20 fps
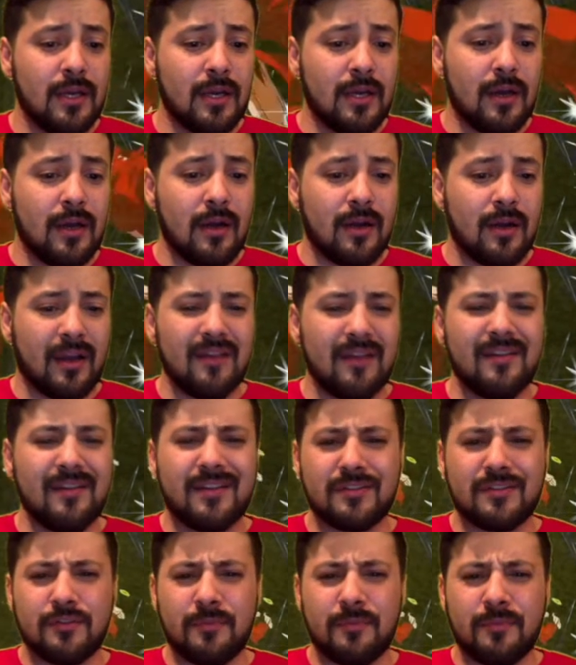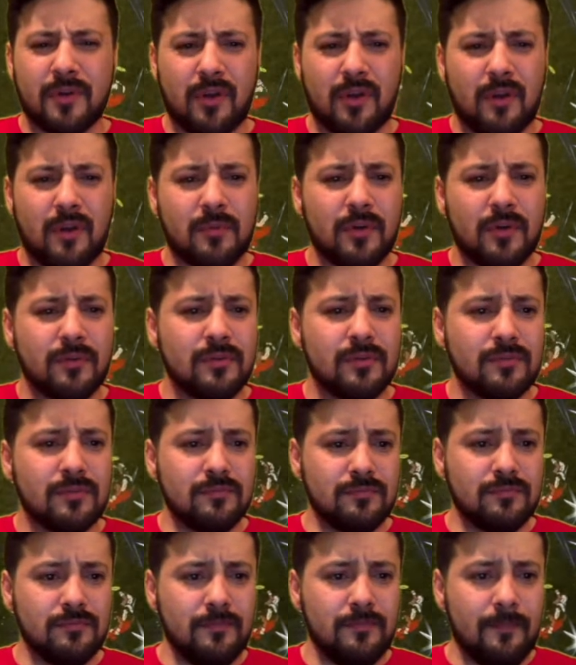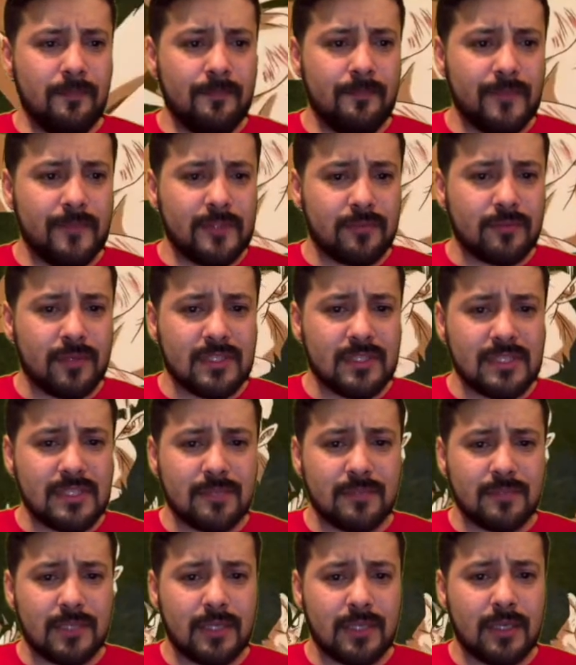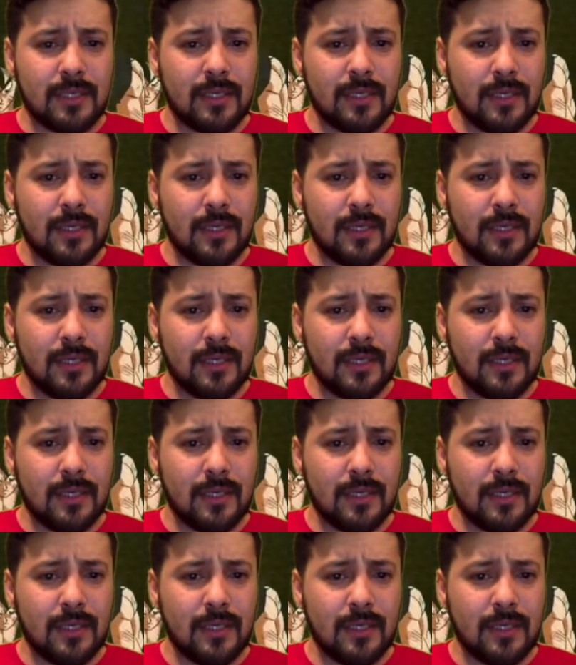Kind of like a super combo is what it seems like.